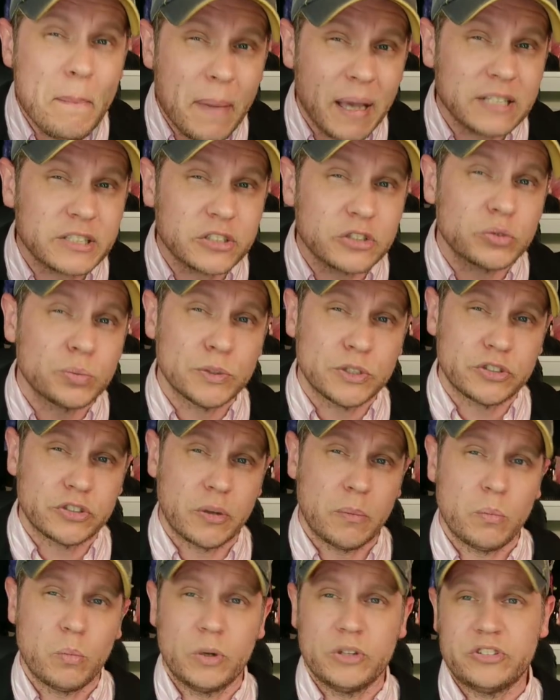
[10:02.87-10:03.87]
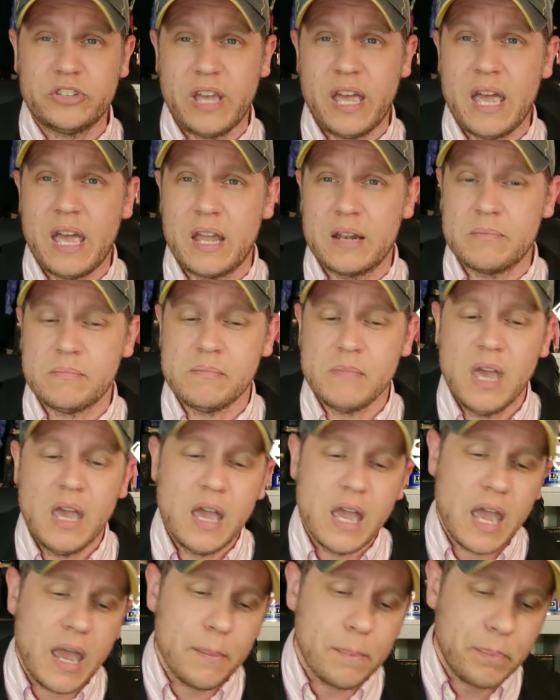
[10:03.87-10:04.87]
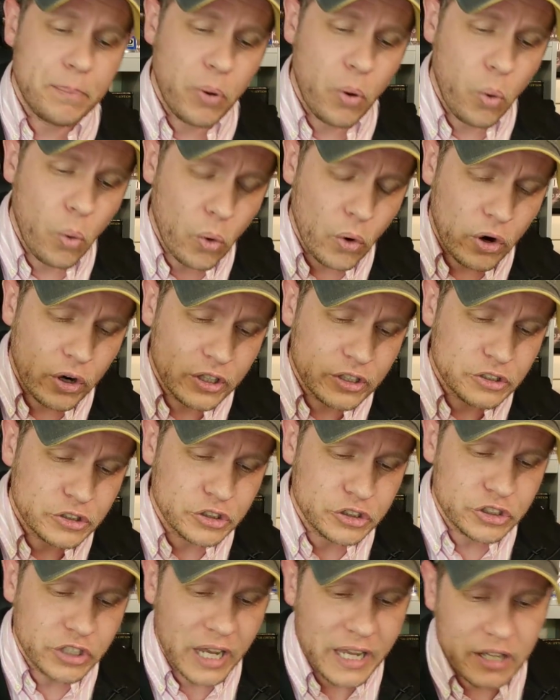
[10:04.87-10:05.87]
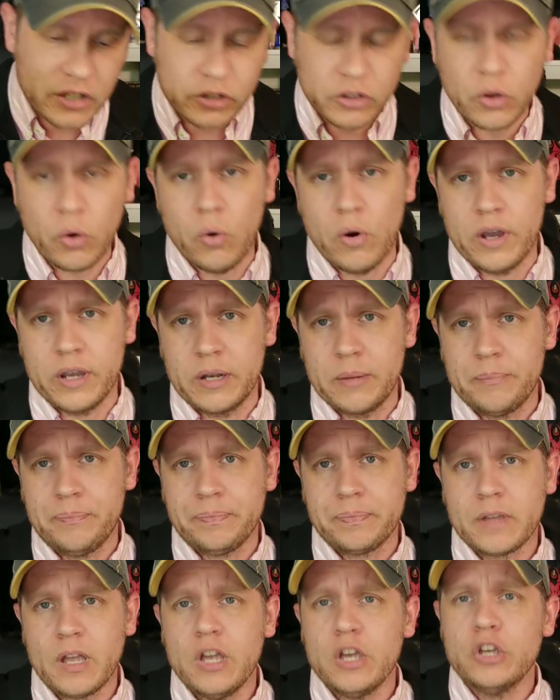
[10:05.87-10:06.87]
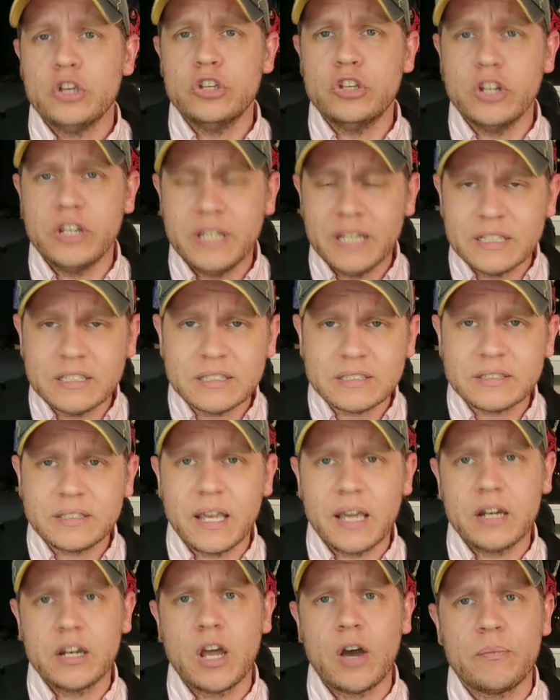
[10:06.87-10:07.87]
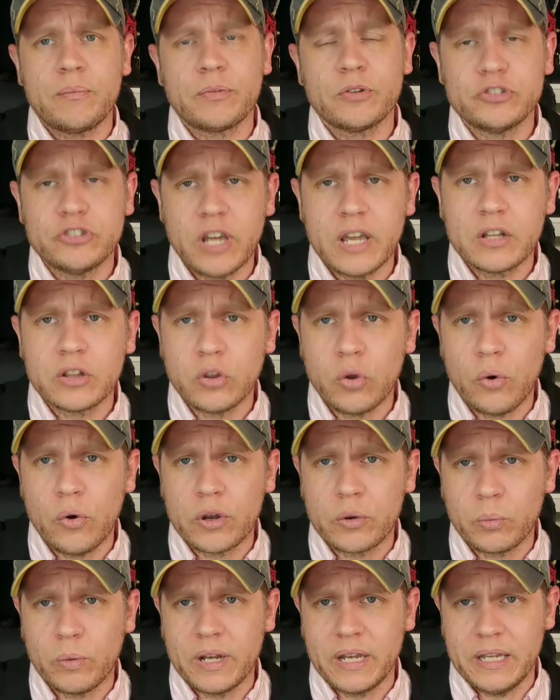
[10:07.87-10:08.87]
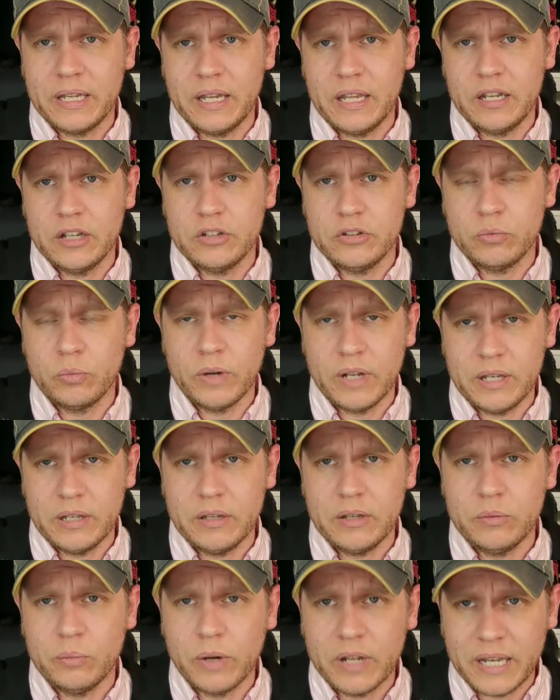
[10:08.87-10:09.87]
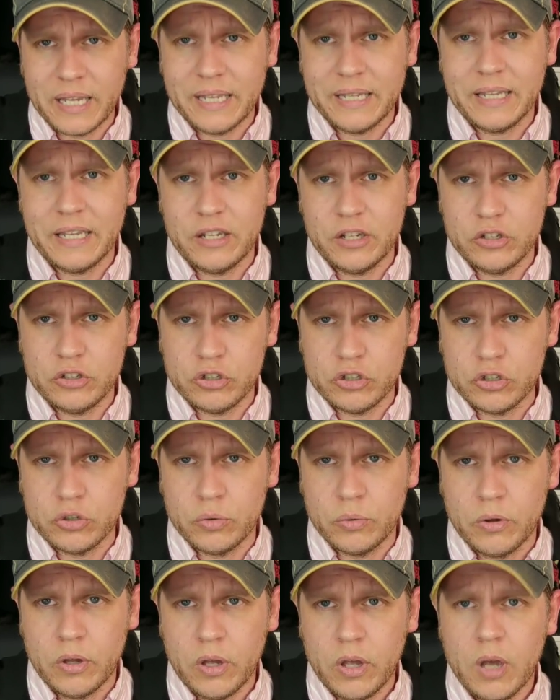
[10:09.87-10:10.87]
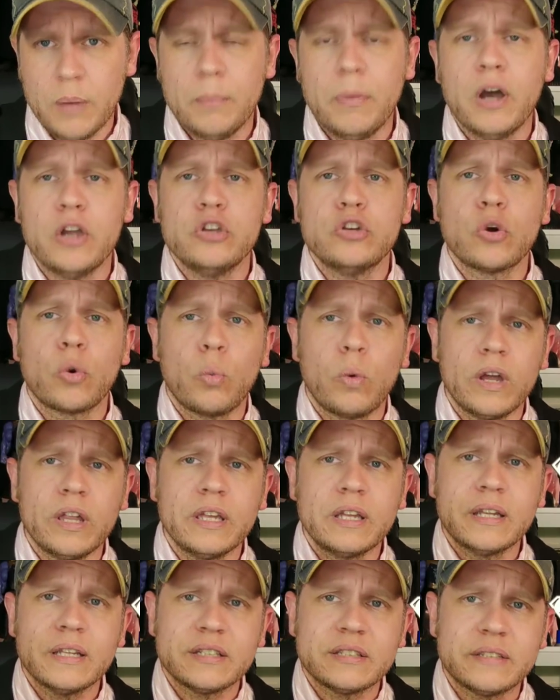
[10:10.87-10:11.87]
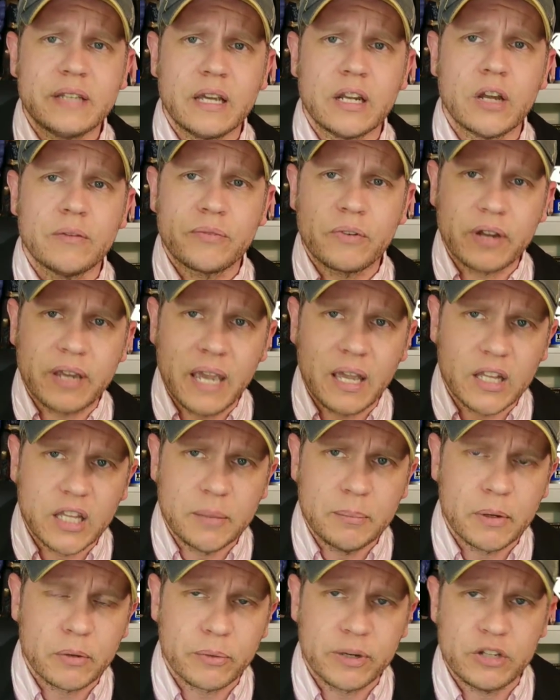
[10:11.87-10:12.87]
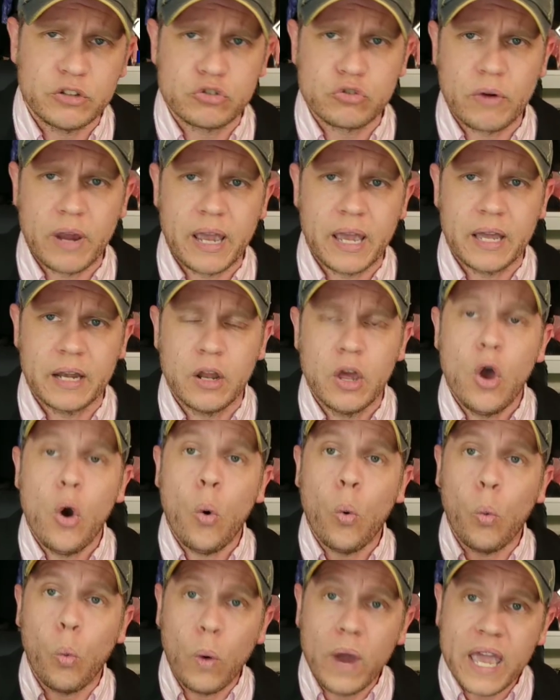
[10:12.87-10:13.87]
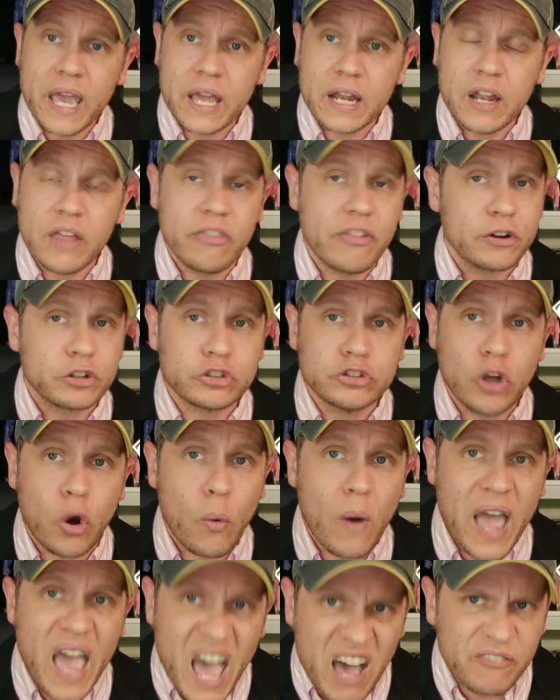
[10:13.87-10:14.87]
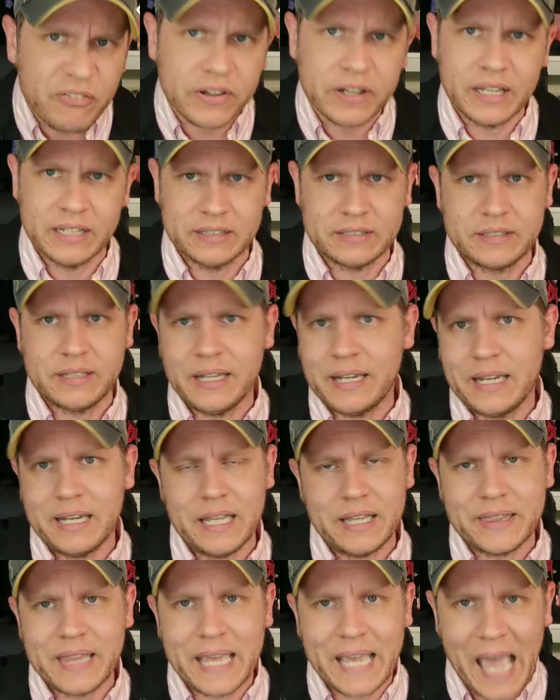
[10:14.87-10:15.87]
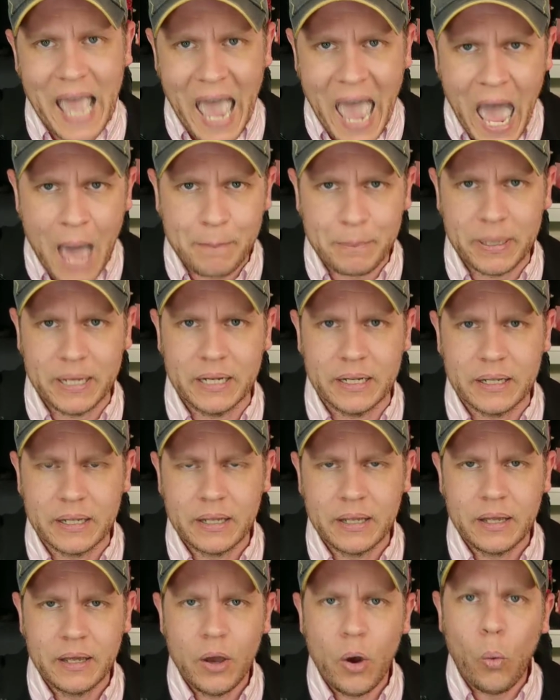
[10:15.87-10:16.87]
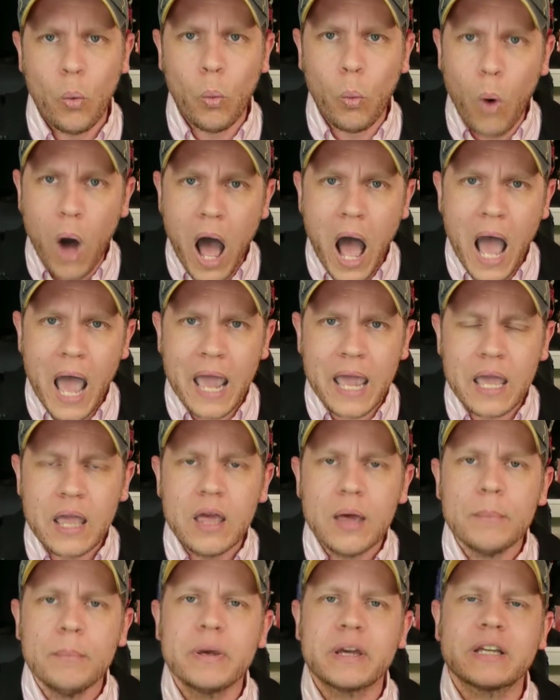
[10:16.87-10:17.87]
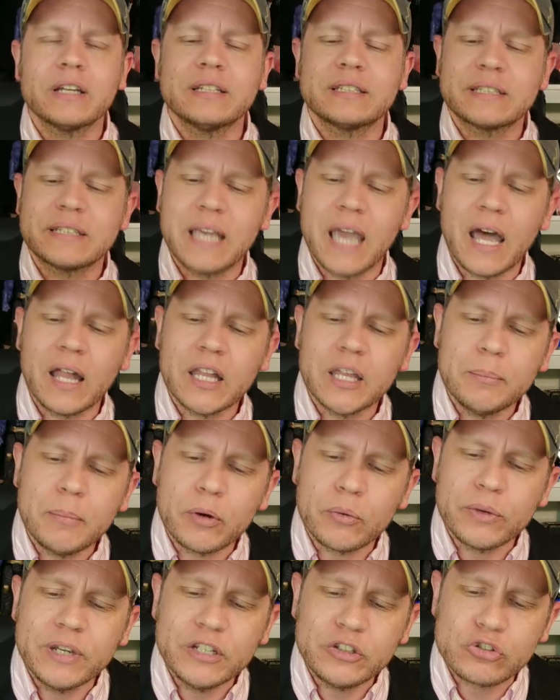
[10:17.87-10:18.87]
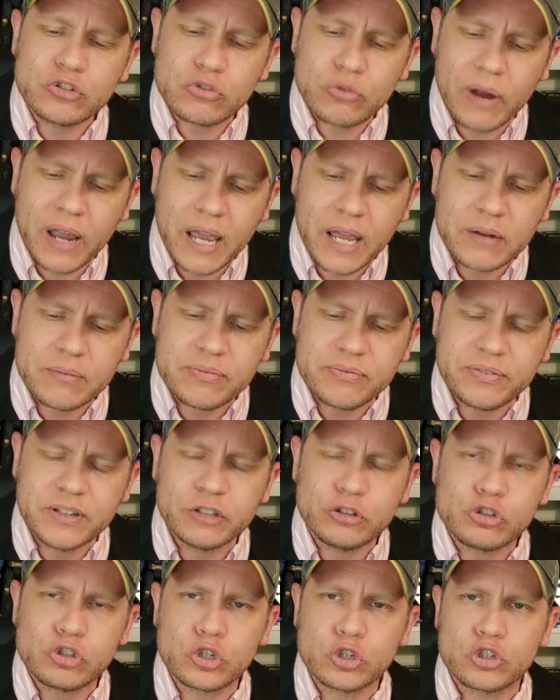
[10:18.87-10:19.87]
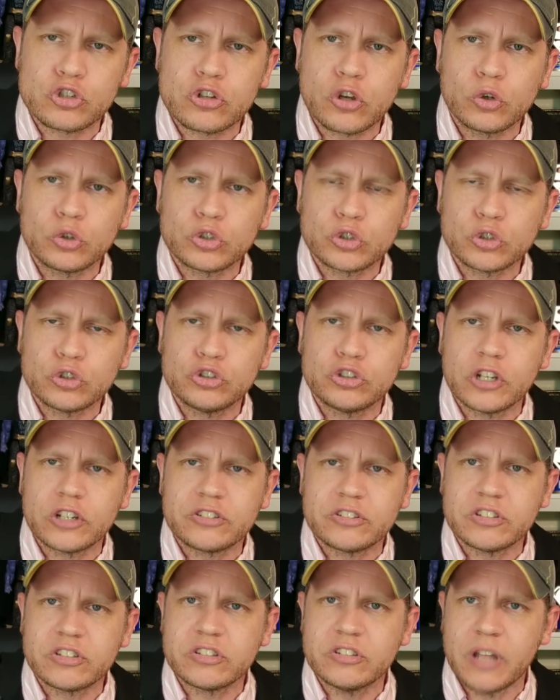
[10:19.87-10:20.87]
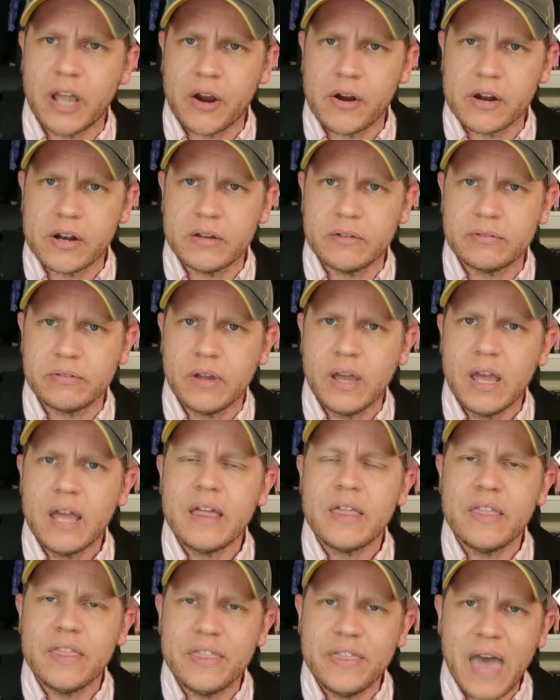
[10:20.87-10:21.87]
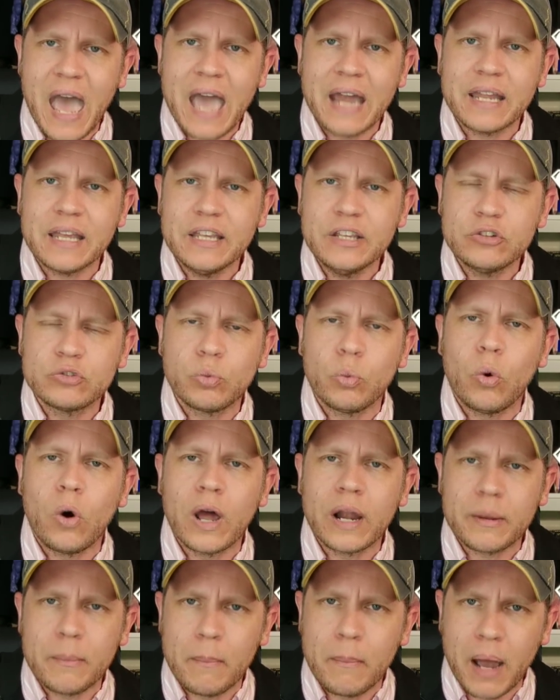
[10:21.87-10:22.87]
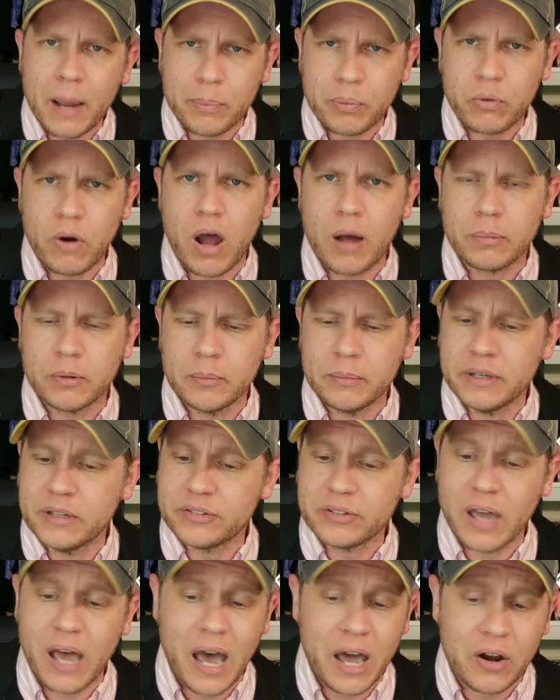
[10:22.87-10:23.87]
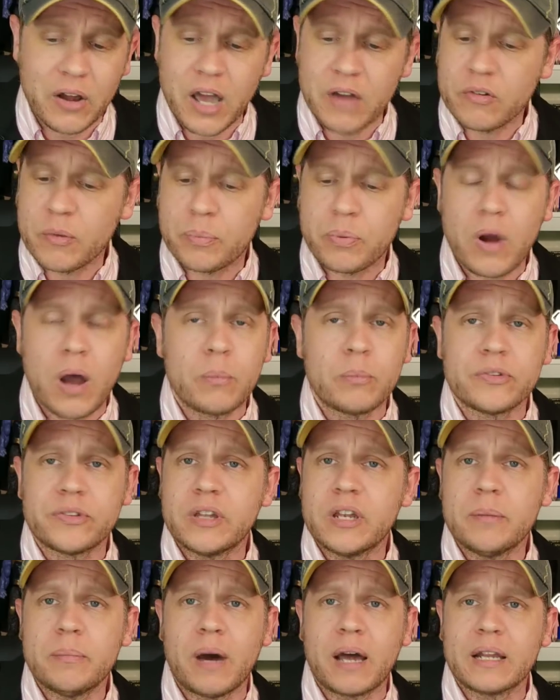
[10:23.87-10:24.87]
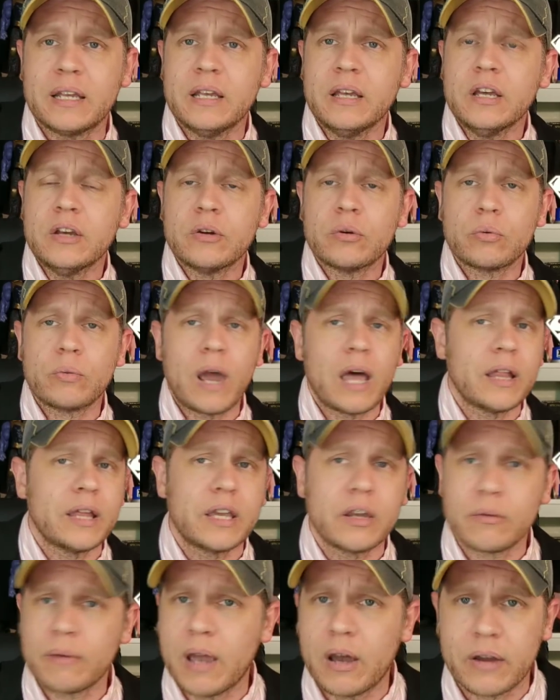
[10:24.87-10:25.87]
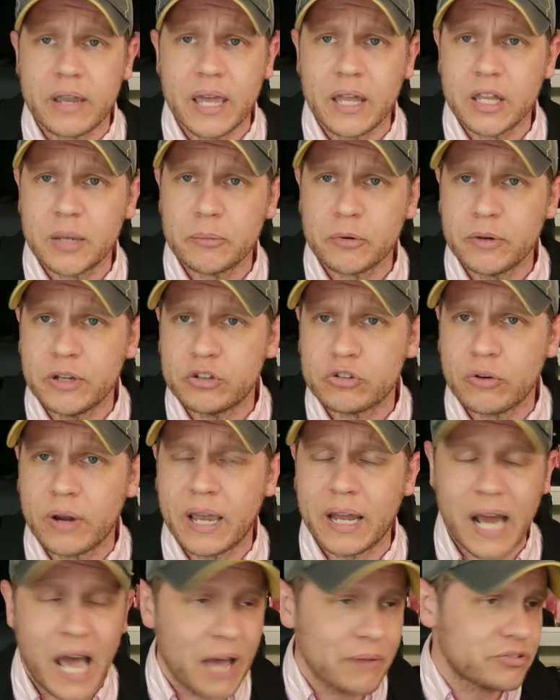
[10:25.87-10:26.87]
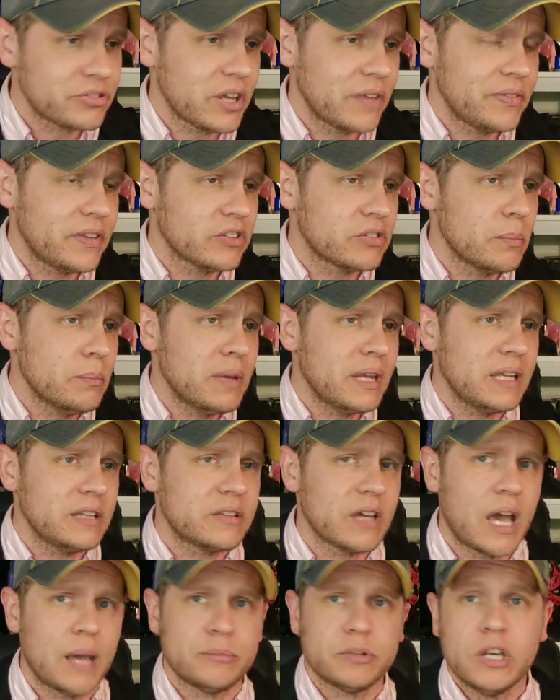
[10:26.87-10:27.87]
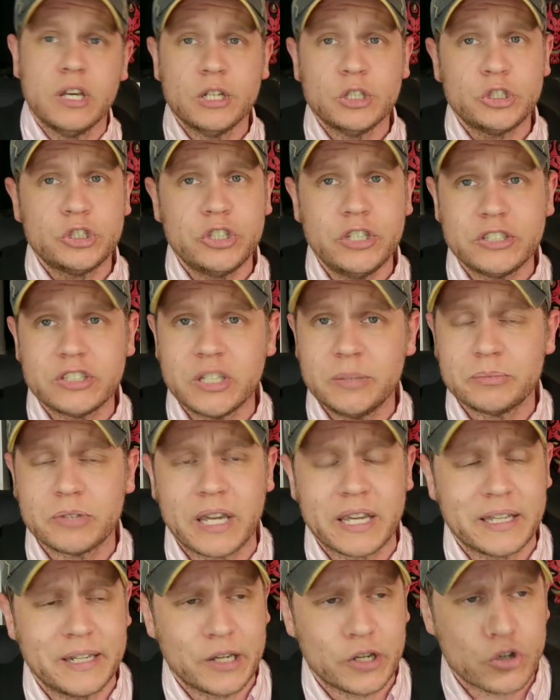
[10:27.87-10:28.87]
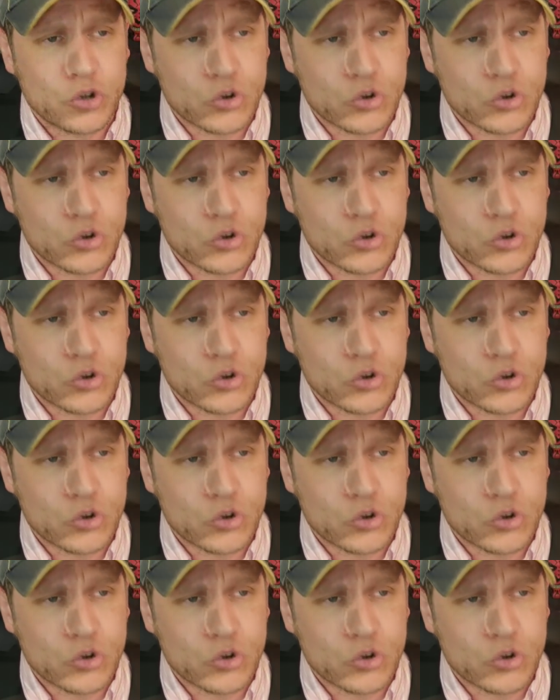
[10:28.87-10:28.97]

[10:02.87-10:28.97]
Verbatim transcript: messes with someone's head. And poor Jake Lloyd. You didn't stand up for Jake Lloyd when he needed when when he needed you, but you're willing to stand up for Kelly Marie Tran when there's no evidence that anything happened. Why? Because Kelly Marie Tran fits your social justice narrative. That is what my problem is. I don't have a problem with anybody rallying around Kelly Marie Tran. I've said this many times. She seems like an